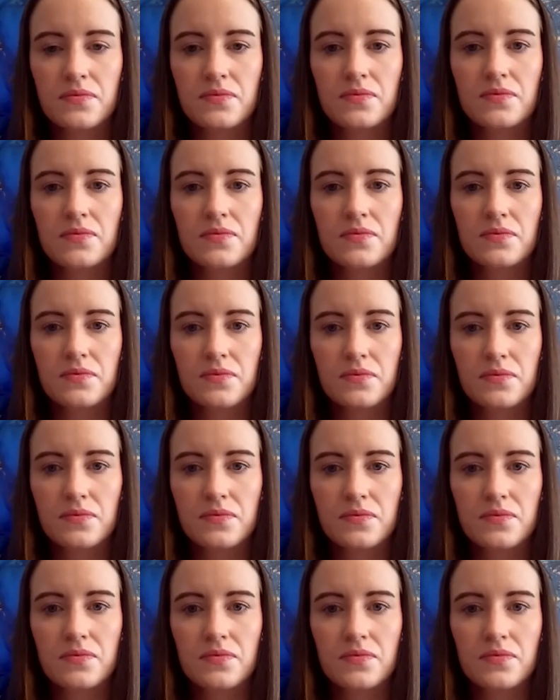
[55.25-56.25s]

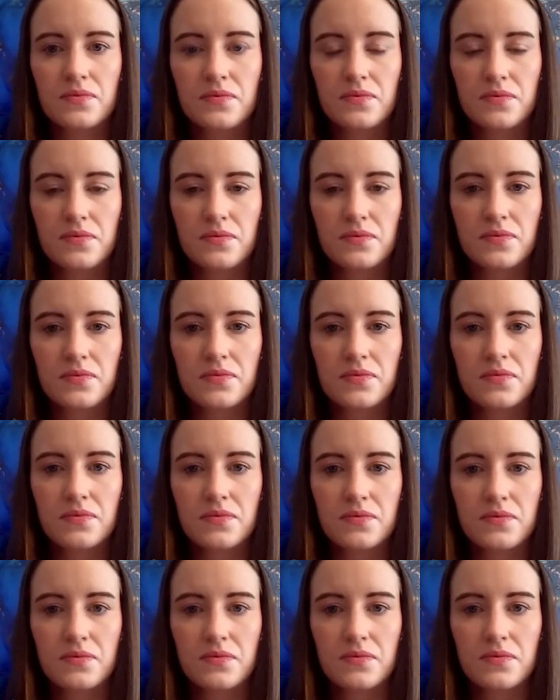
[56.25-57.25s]

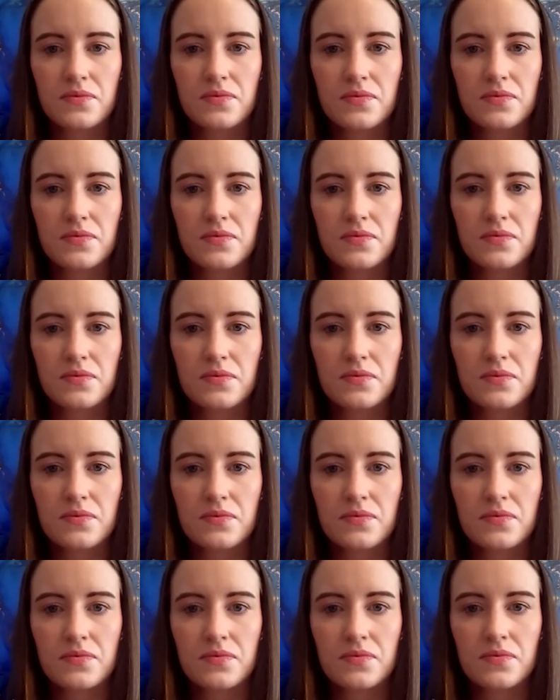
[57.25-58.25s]

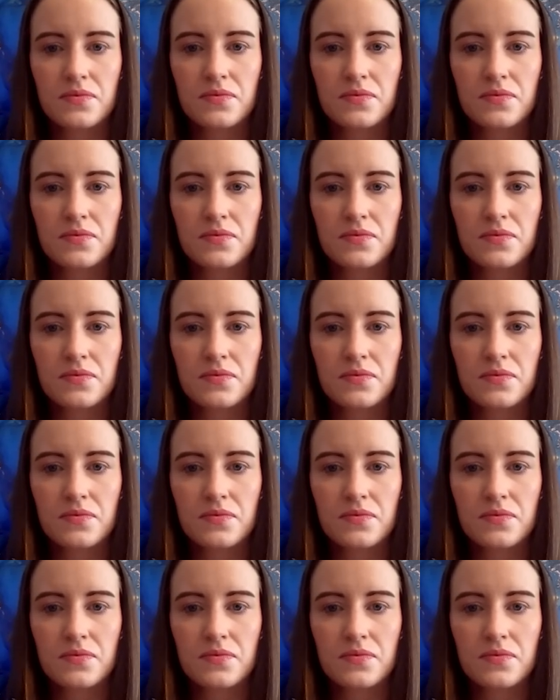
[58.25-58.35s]
No words are spoken by the person on screen.